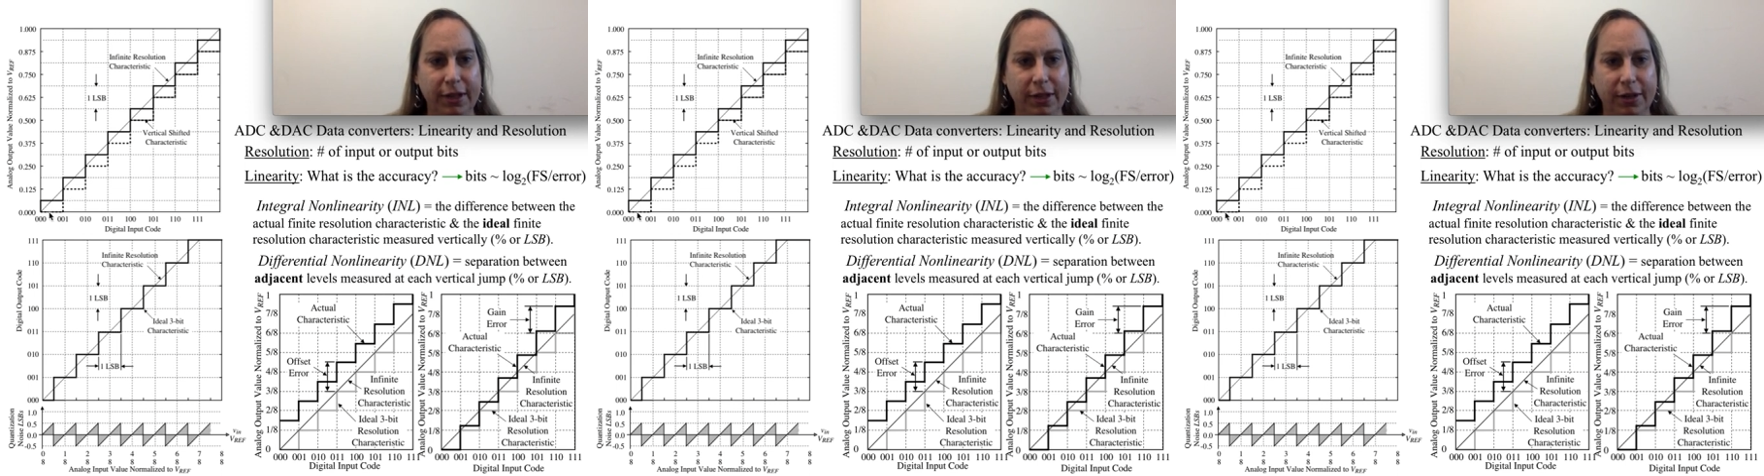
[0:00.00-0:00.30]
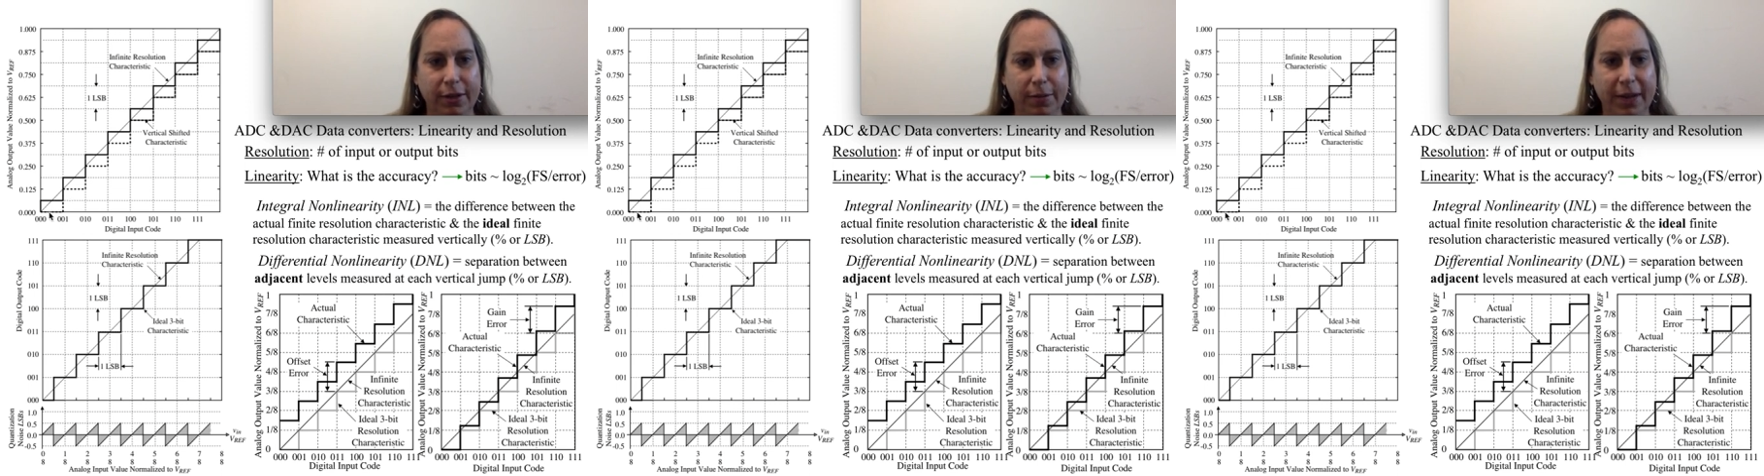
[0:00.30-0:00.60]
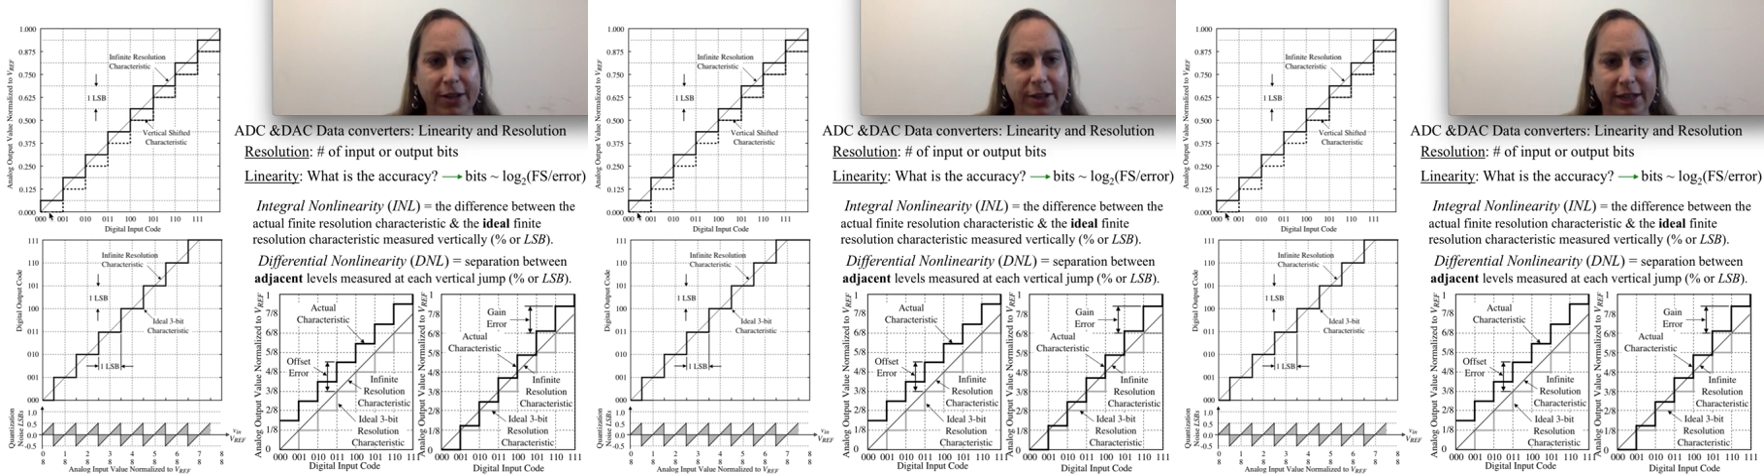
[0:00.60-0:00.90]
you know, you'd
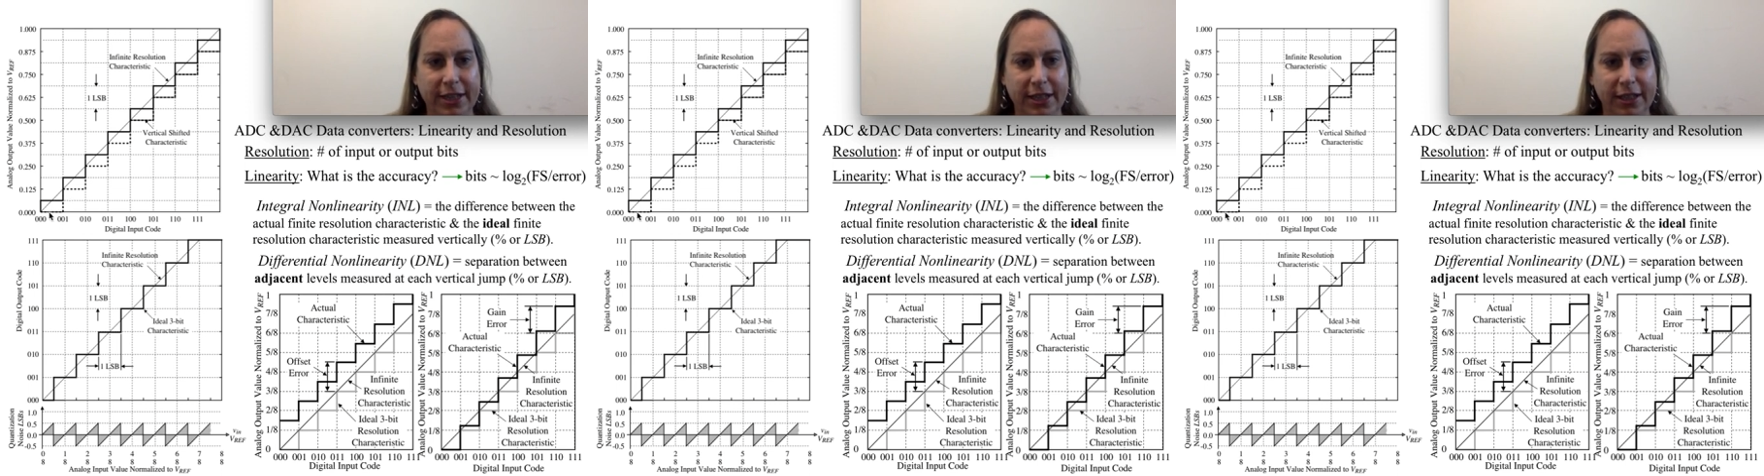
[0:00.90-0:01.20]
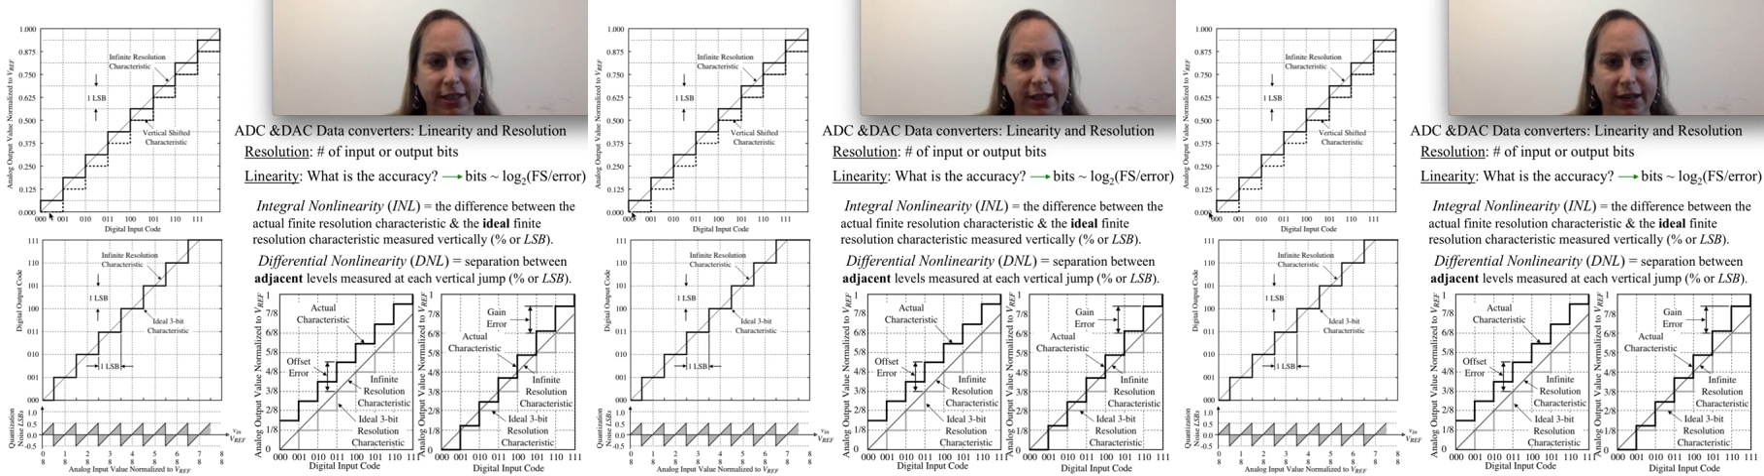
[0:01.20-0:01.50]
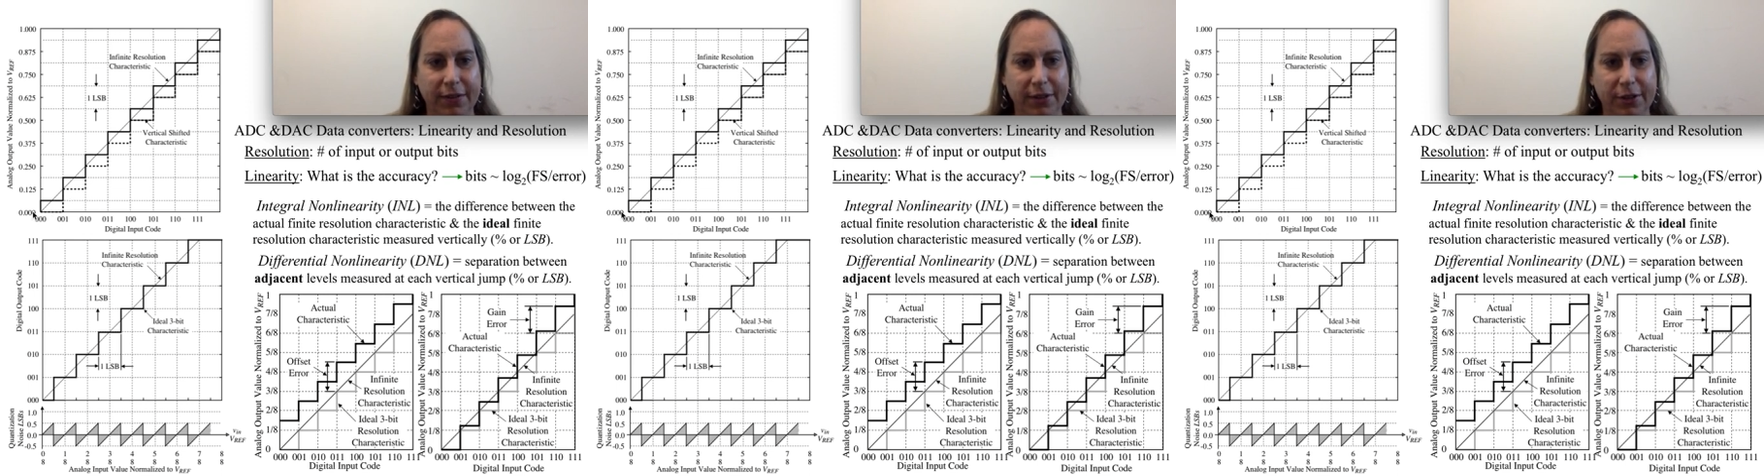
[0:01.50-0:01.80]
imagine ideally
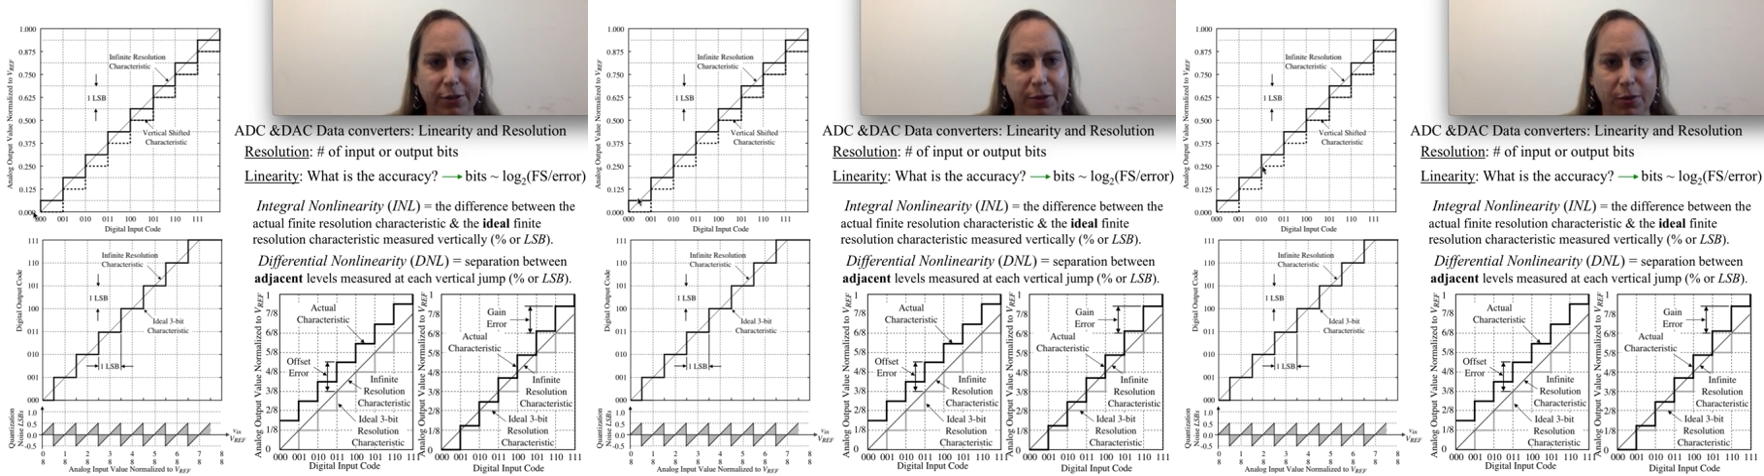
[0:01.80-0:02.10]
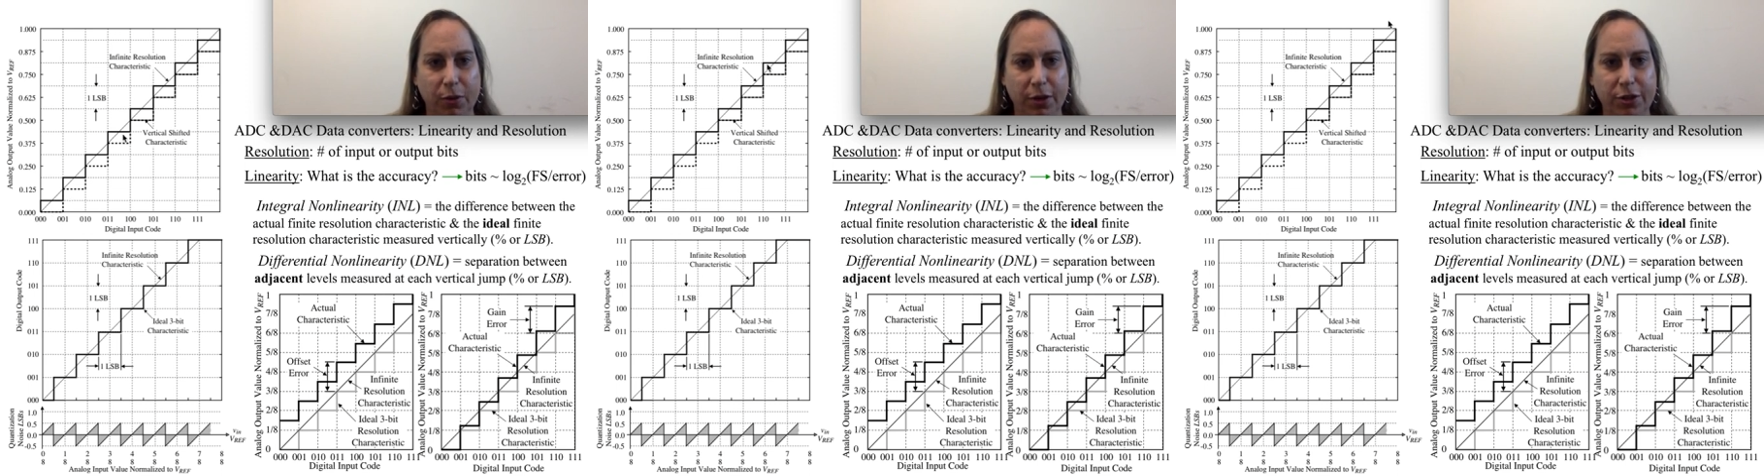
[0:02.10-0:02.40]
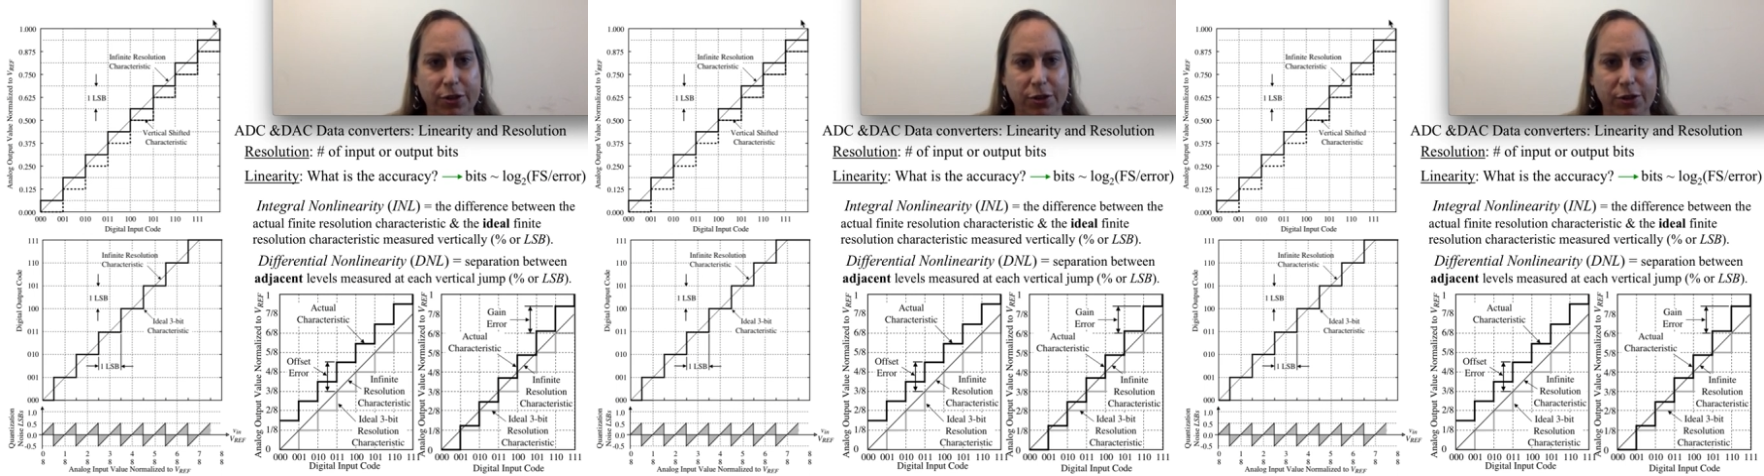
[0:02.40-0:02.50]
everything should be one